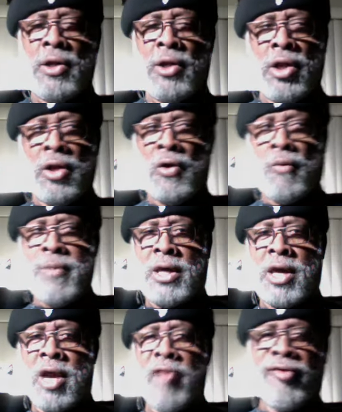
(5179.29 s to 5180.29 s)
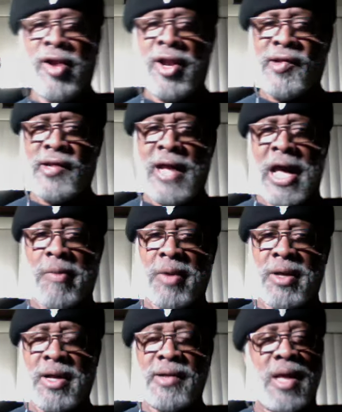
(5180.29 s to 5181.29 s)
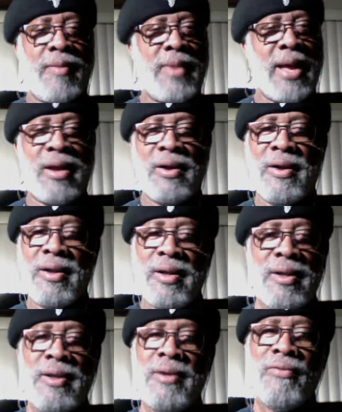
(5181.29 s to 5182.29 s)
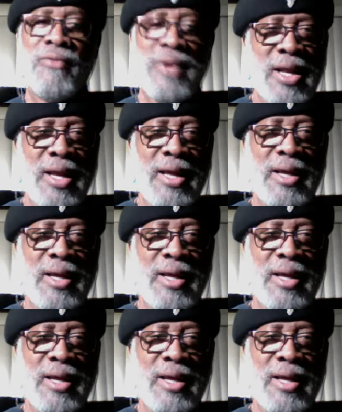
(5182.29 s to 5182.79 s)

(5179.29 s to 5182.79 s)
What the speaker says: you know, be careful of this guy, because I'm like, really?